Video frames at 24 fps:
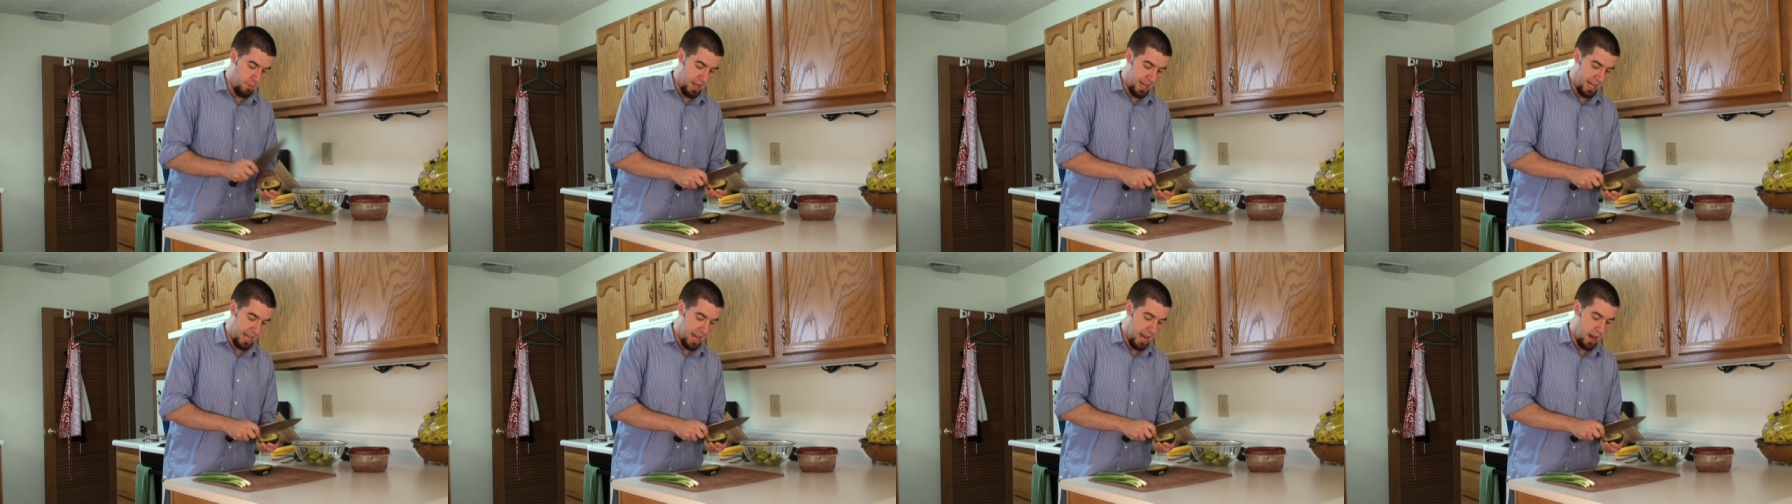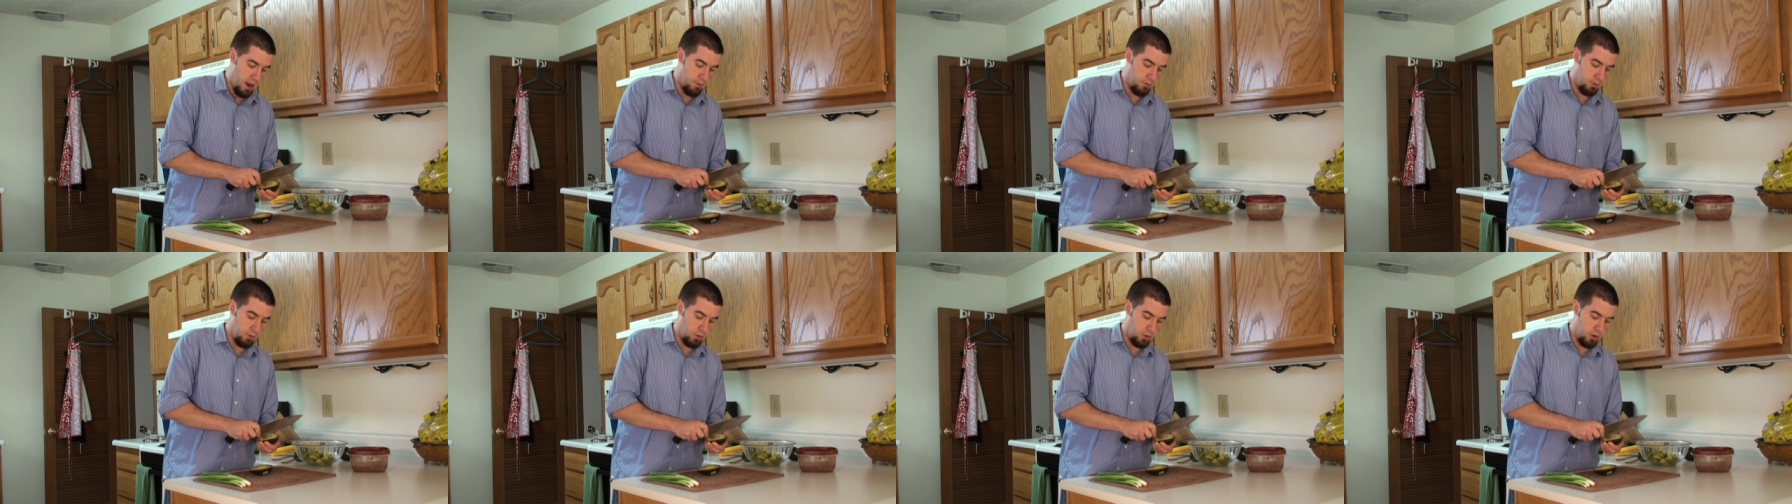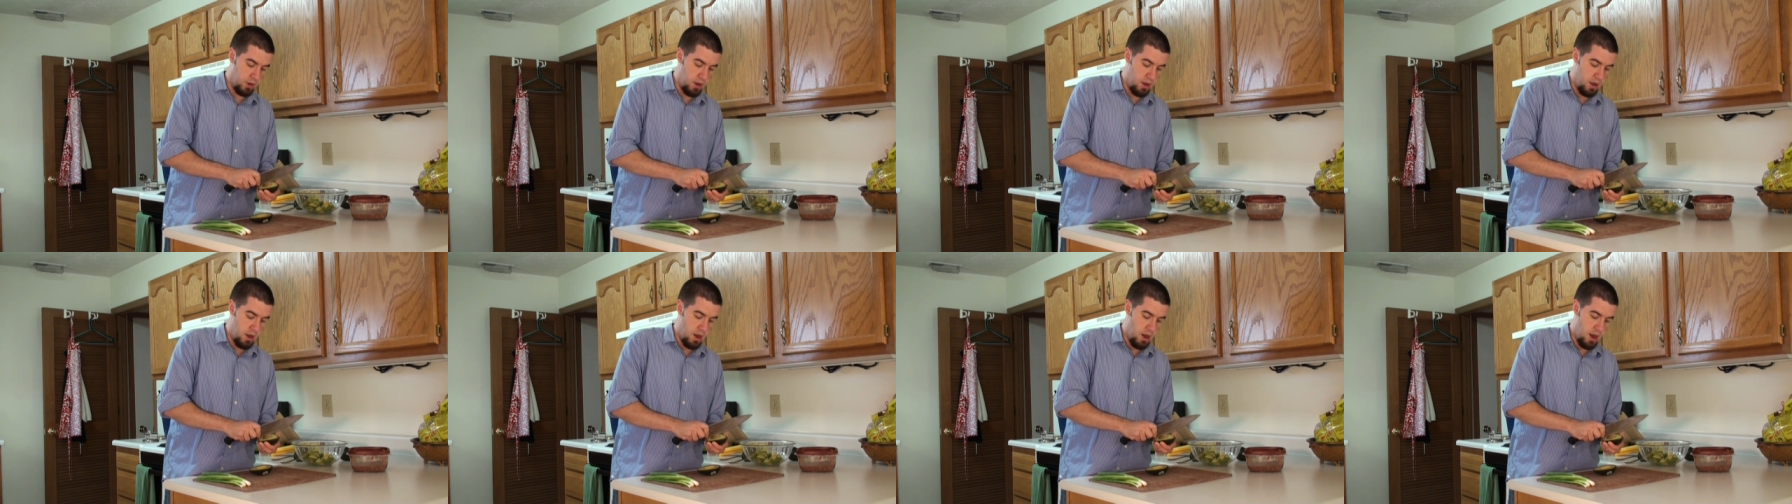being
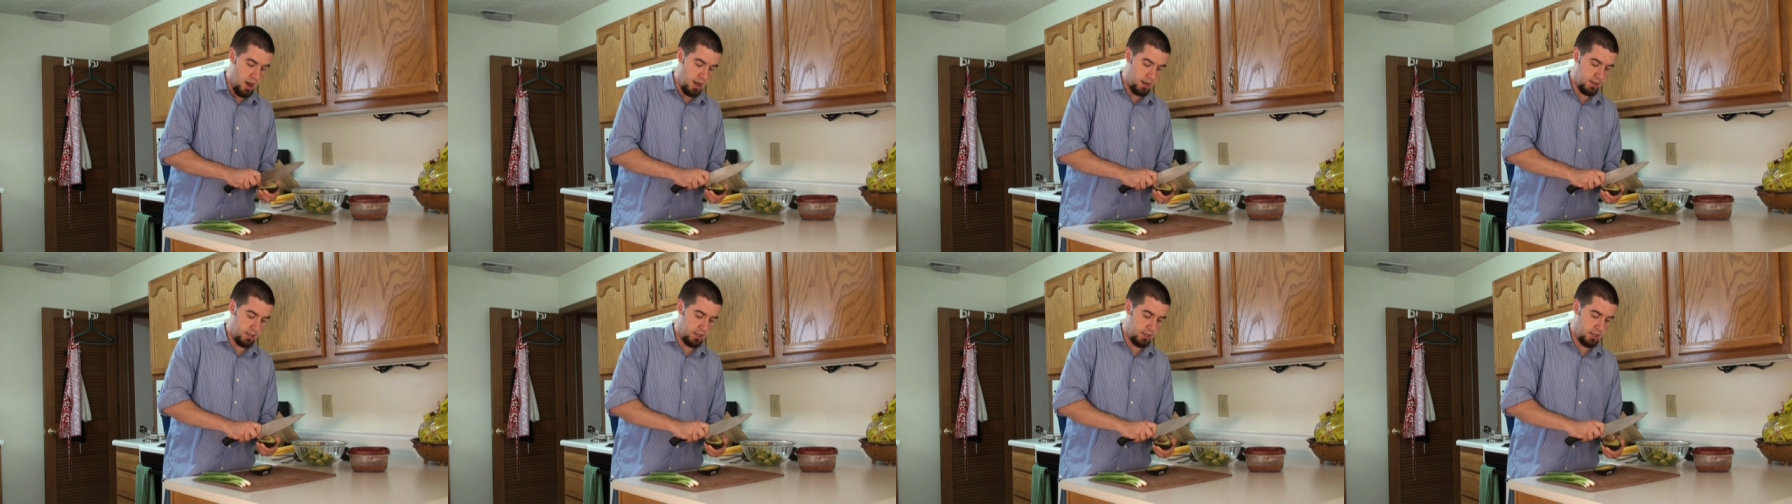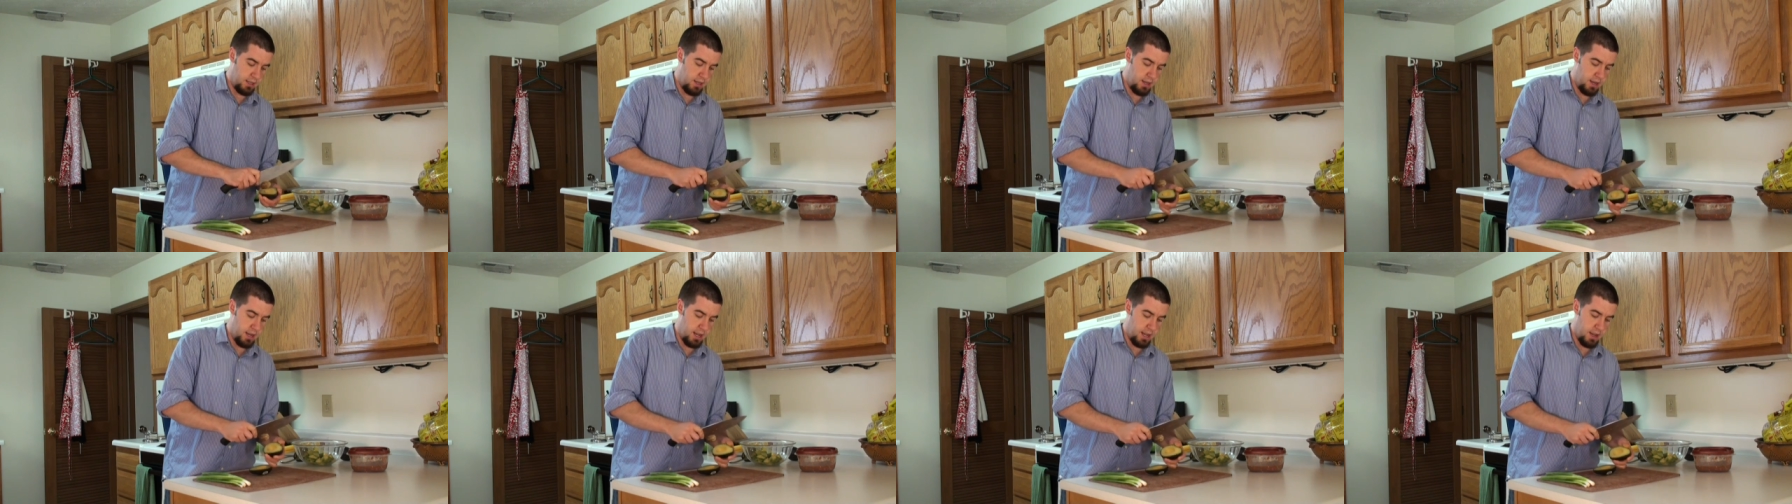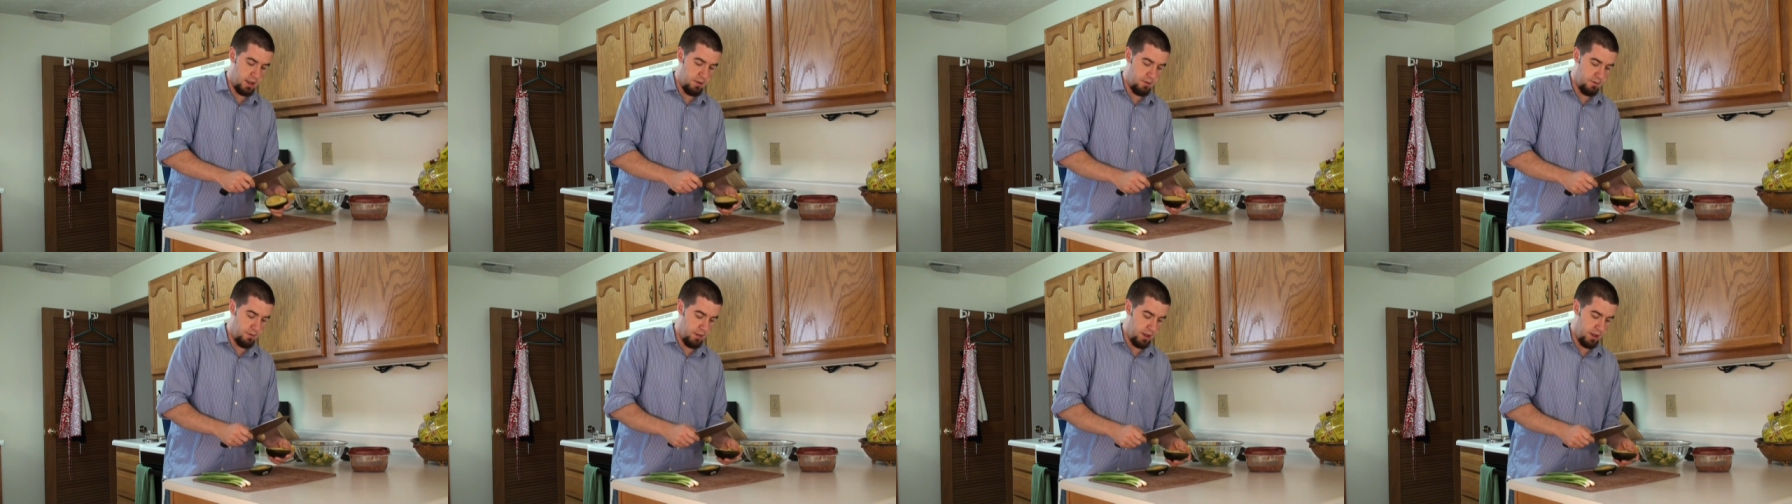careful not to nick your